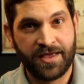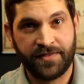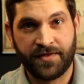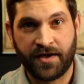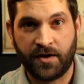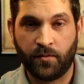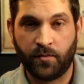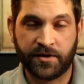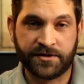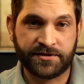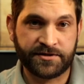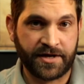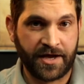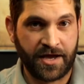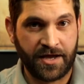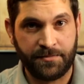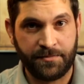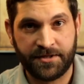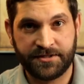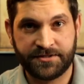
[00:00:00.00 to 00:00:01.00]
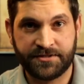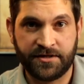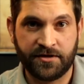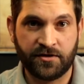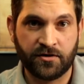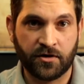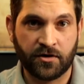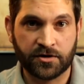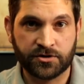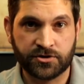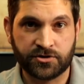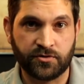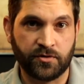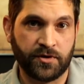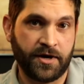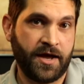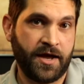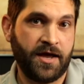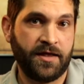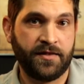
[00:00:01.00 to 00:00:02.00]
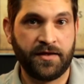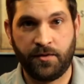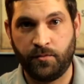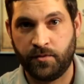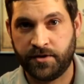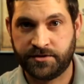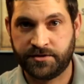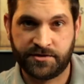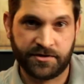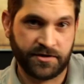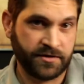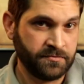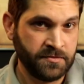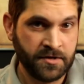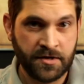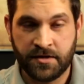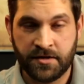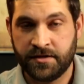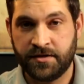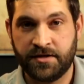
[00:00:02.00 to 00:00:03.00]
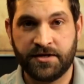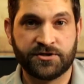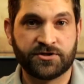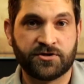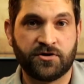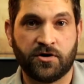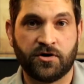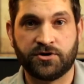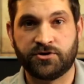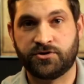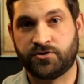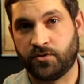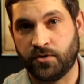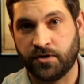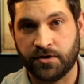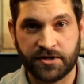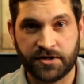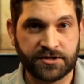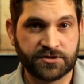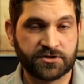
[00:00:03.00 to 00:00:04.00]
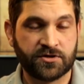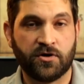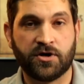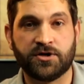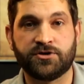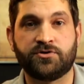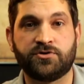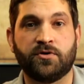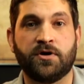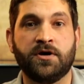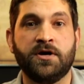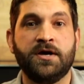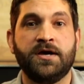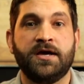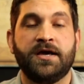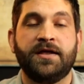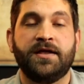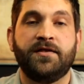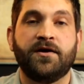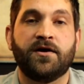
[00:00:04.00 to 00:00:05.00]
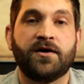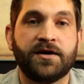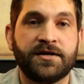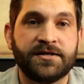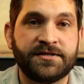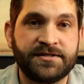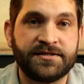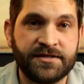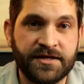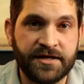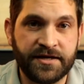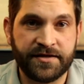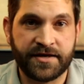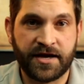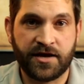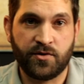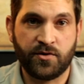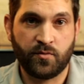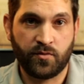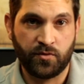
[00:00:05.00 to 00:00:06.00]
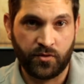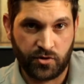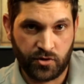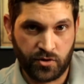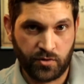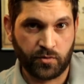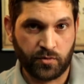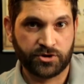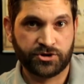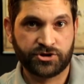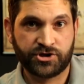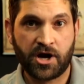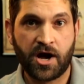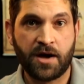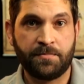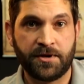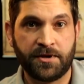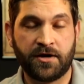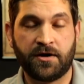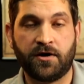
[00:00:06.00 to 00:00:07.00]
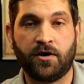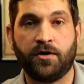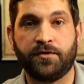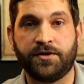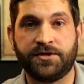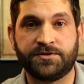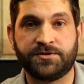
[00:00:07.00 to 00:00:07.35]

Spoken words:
they went to ABC car store. Hey, they went to this car store and this car store. And they're going to see that you were shopping at all these